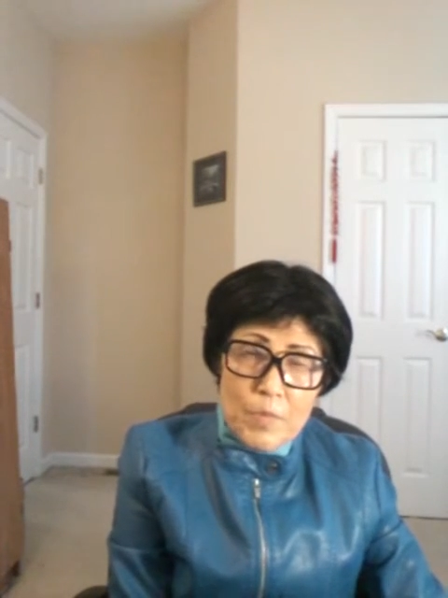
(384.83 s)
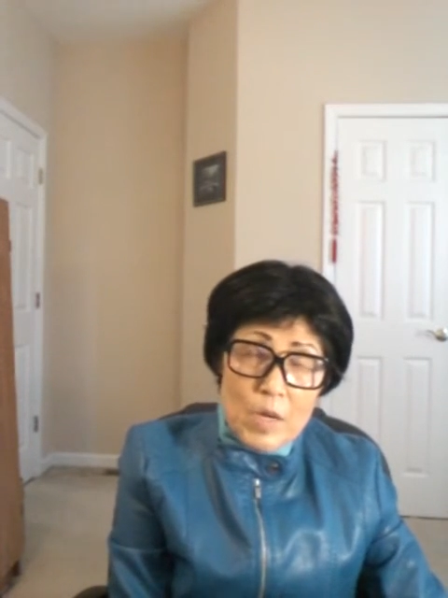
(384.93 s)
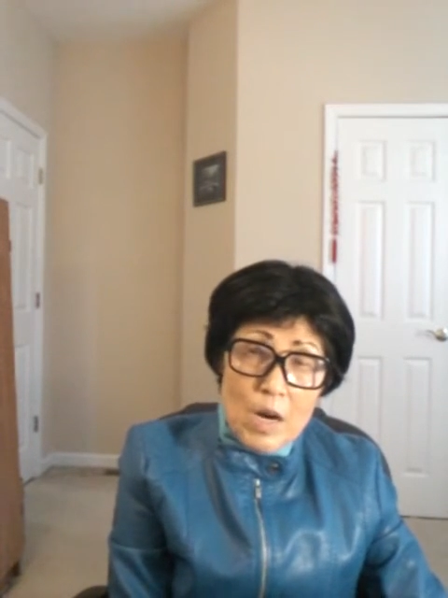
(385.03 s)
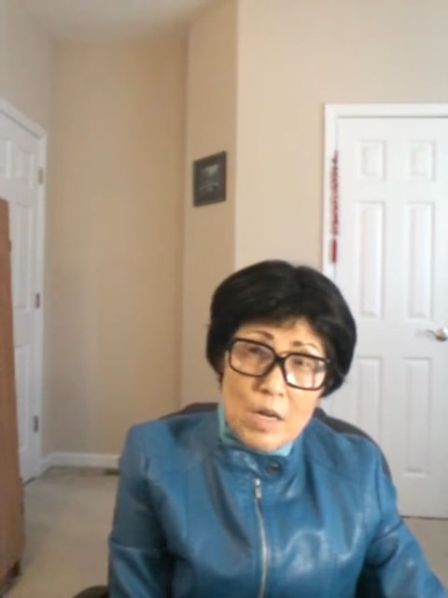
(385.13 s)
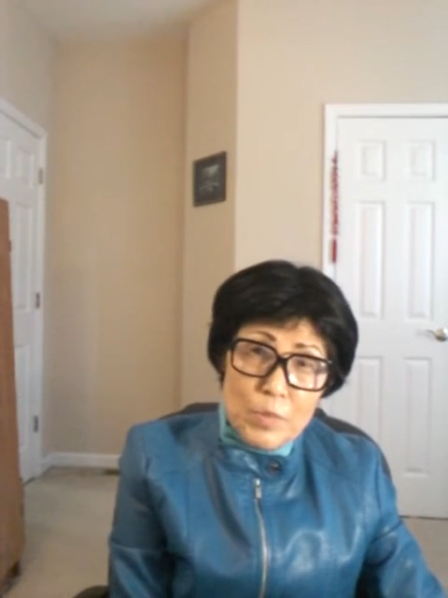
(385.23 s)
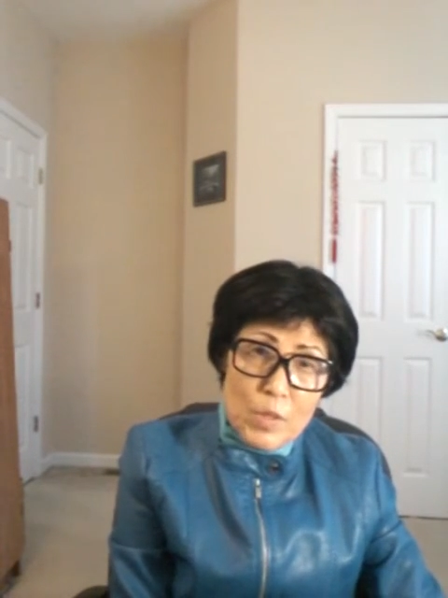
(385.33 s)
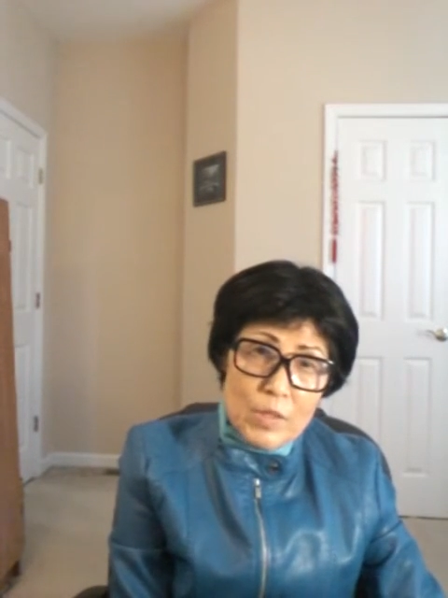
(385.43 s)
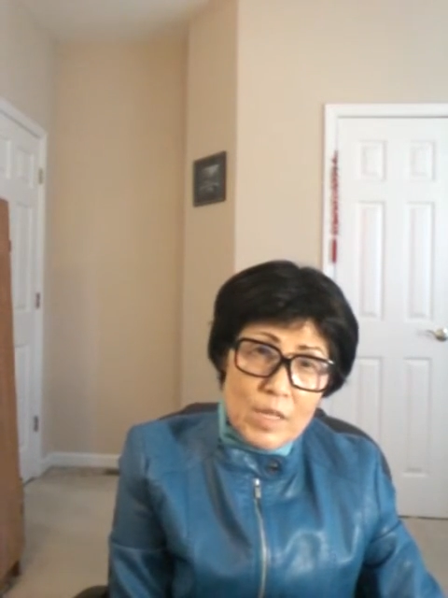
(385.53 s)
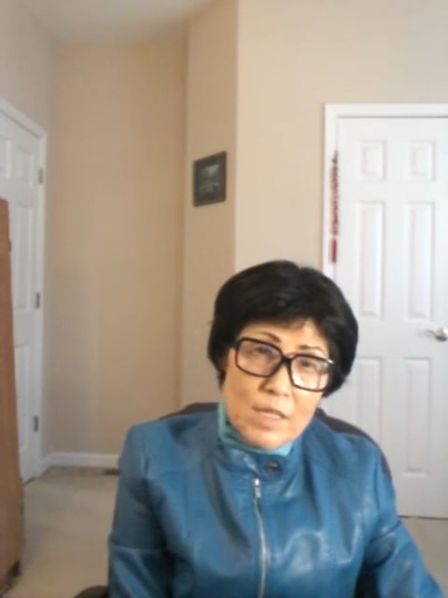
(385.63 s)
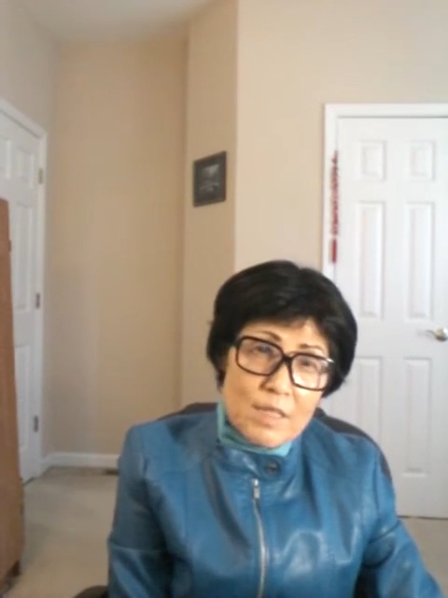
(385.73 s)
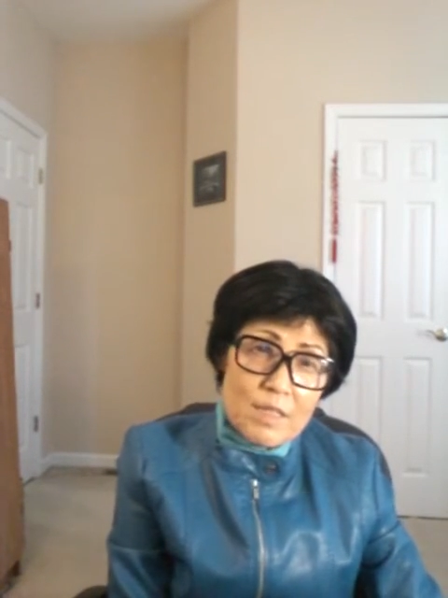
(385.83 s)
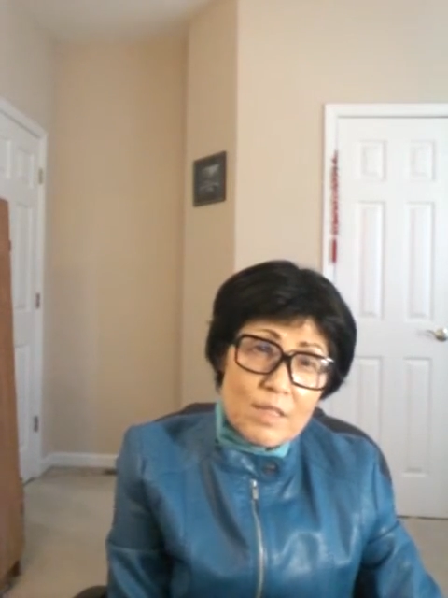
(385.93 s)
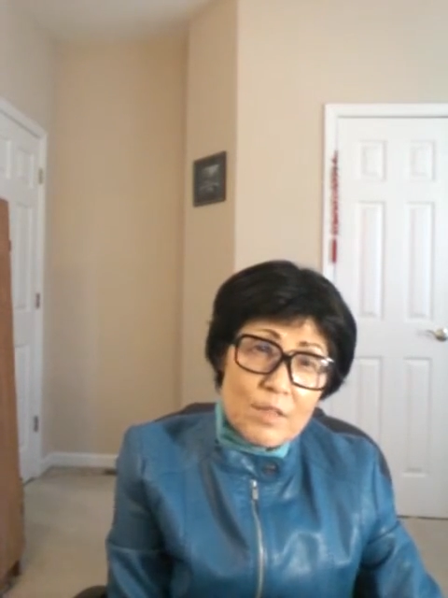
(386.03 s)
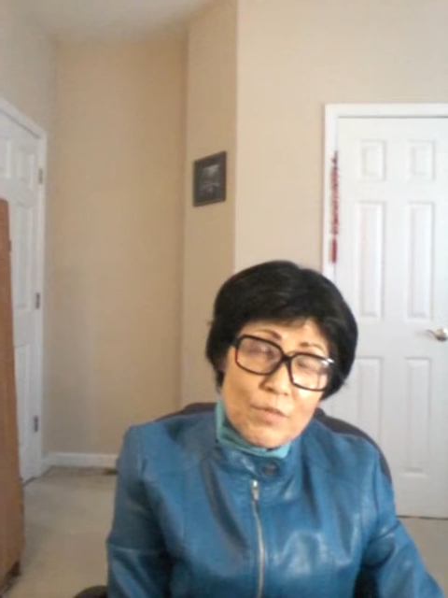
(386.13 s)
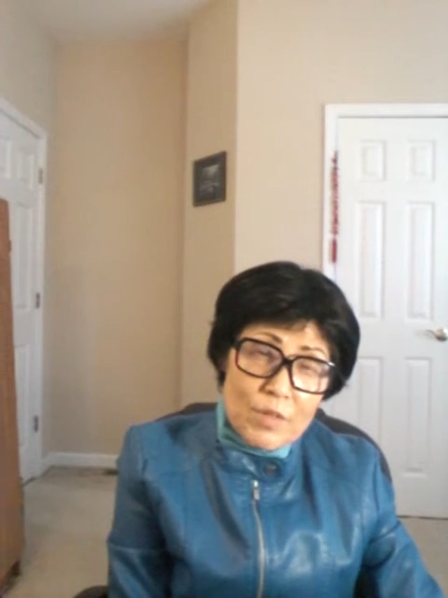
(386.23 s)
the heart blockage, there's
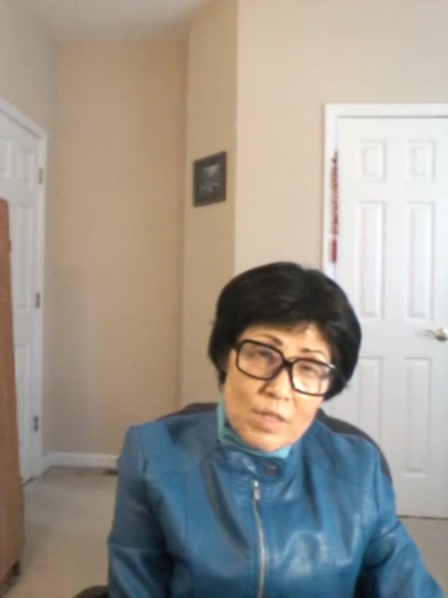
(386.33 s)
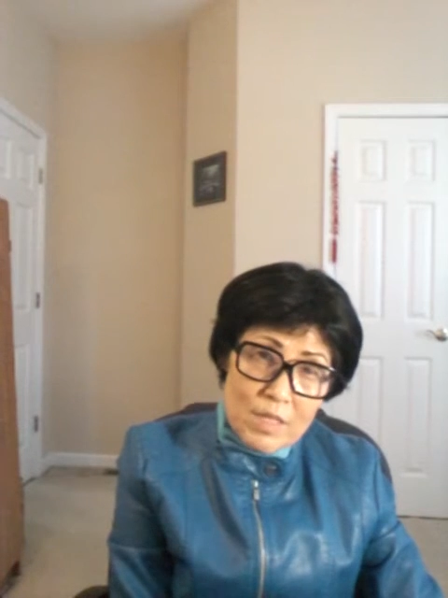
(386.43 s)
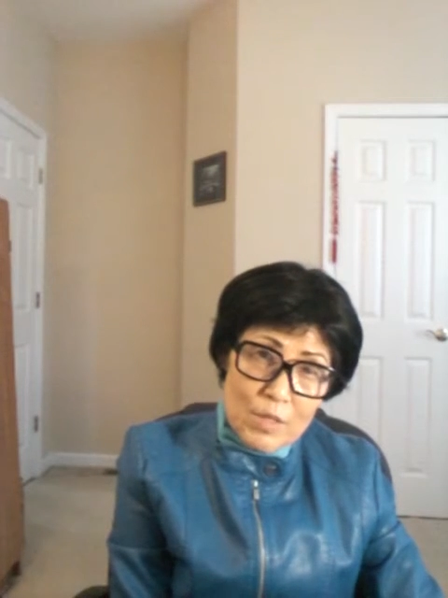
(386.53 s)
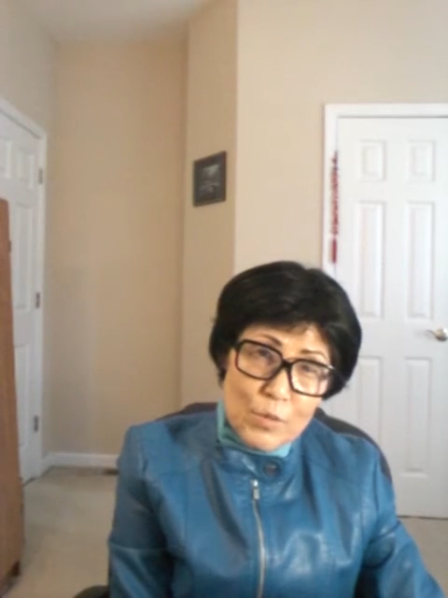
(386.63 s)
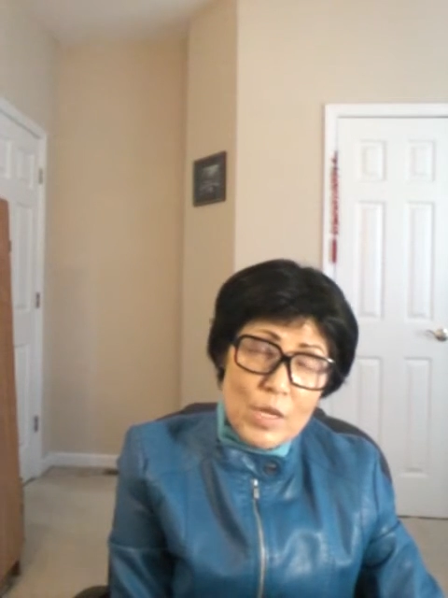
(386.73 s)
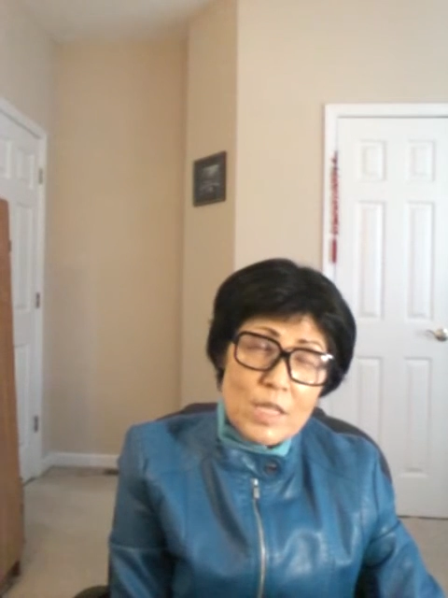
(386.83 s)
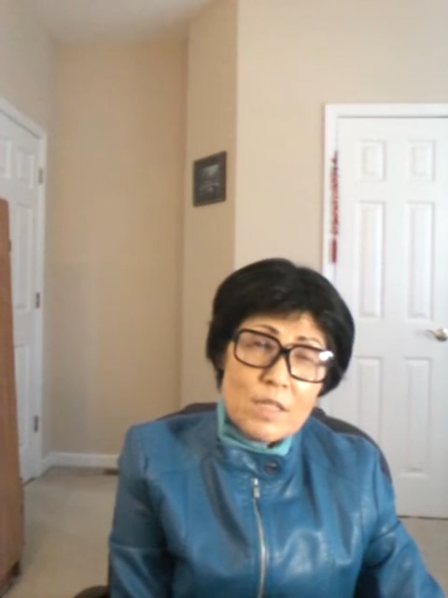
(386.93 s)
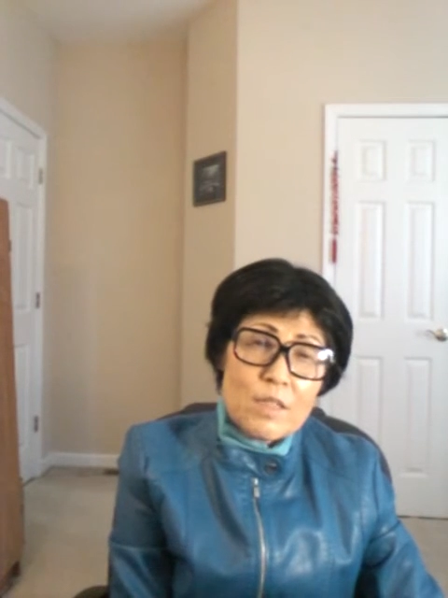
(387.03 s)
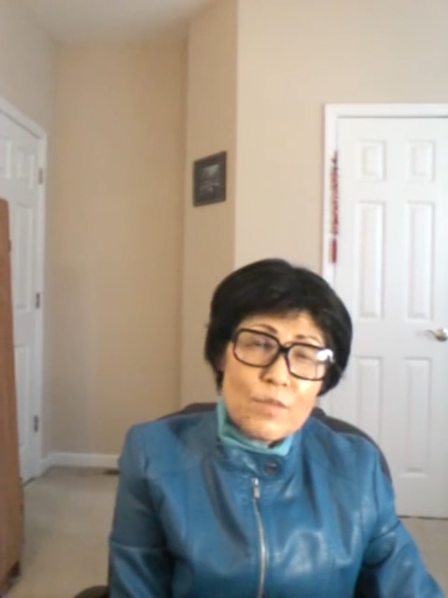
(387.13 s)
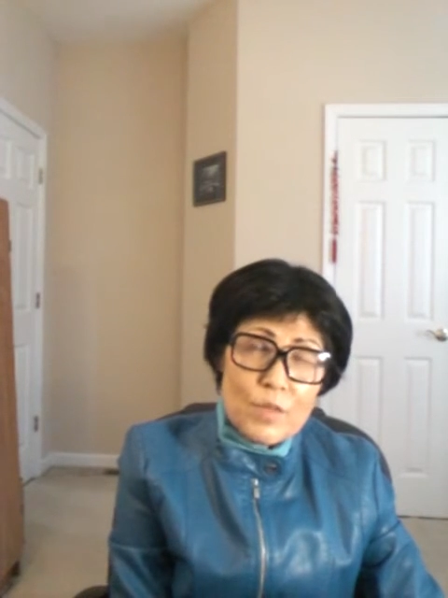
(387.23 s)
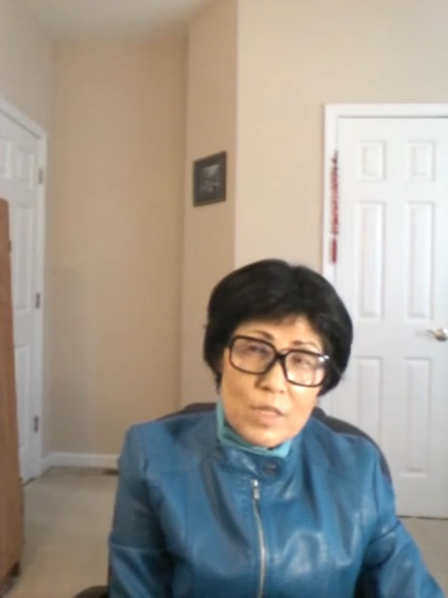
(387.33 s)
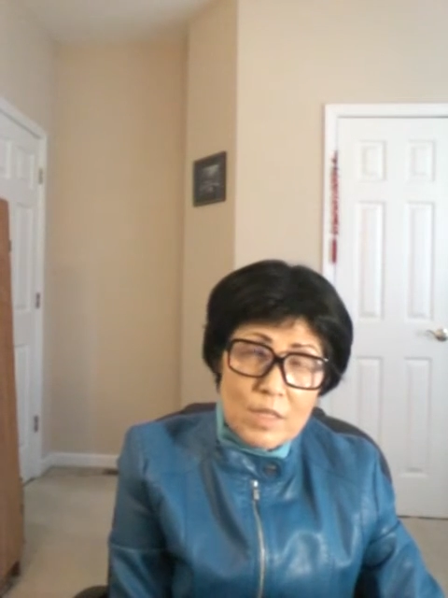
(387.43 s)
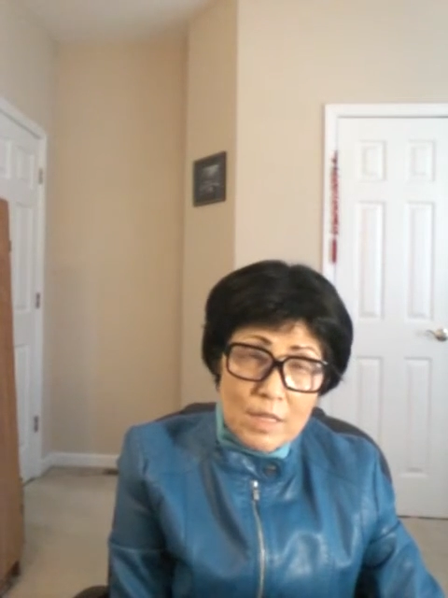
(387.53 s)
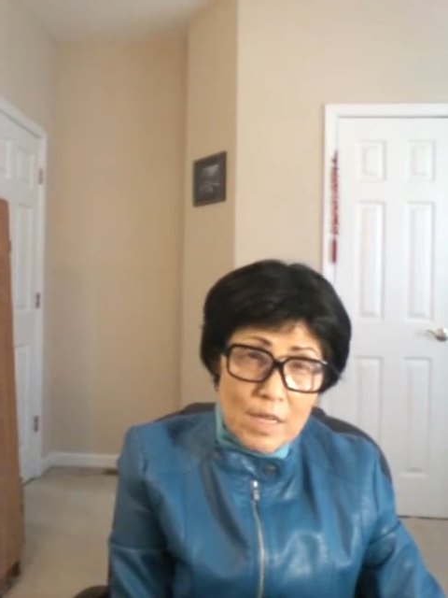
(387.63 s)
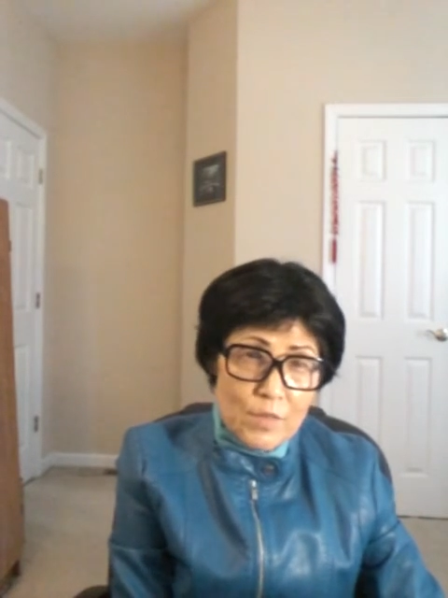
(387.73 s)
different degrees, different
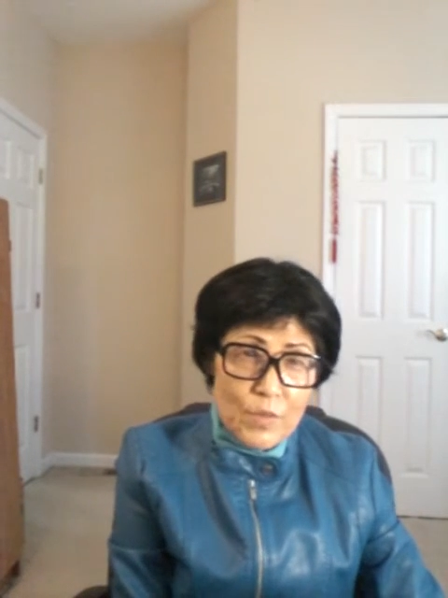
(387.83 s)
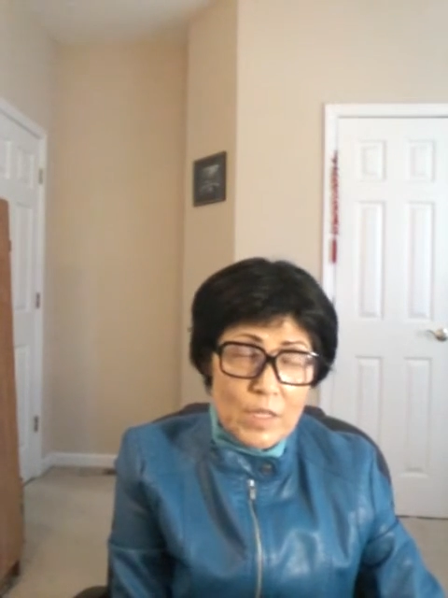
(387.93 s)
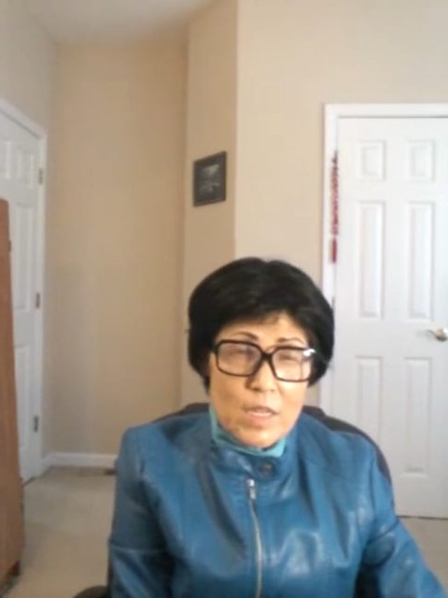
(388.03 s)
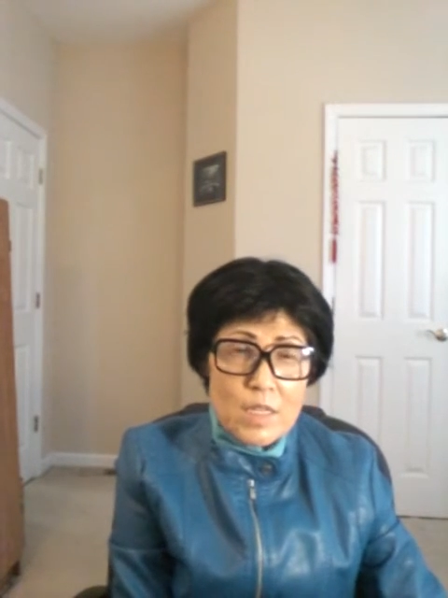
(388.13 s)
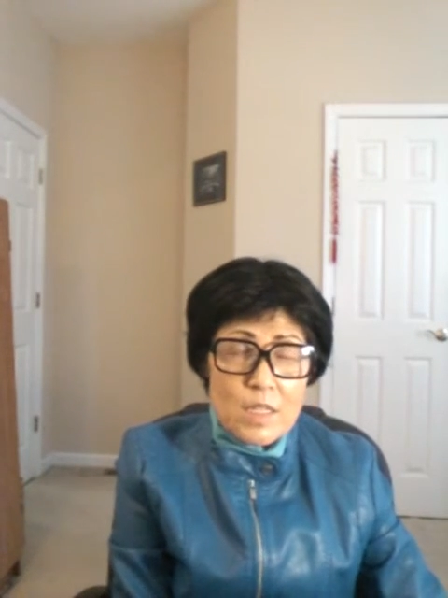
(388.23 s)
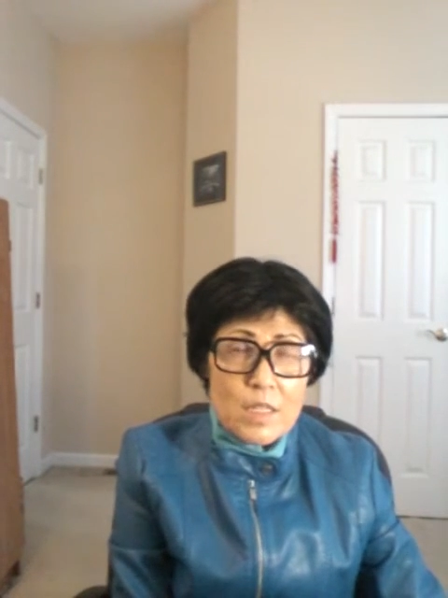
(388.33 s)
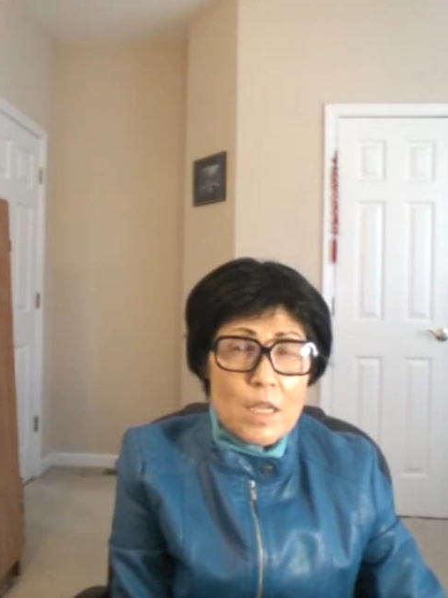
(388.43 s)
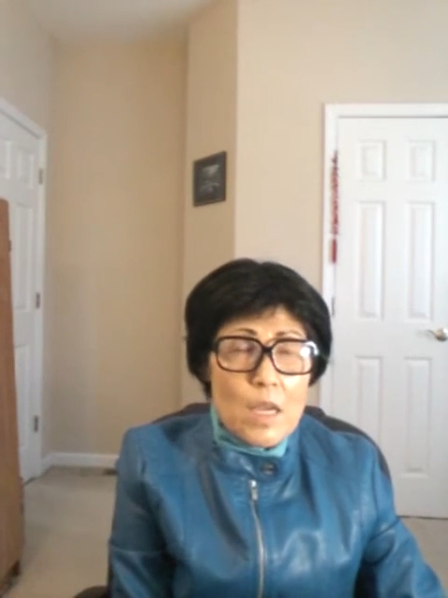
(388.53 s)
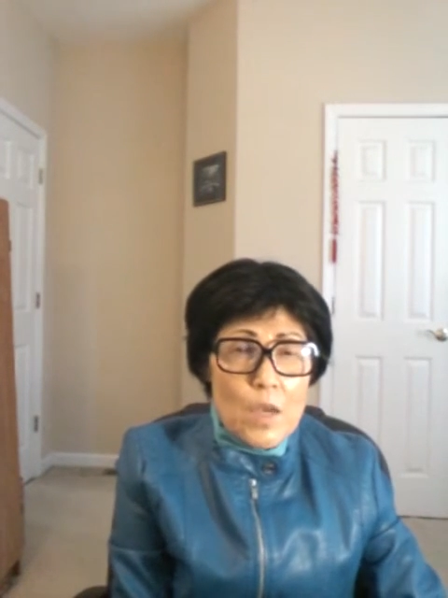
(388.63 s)
classifications,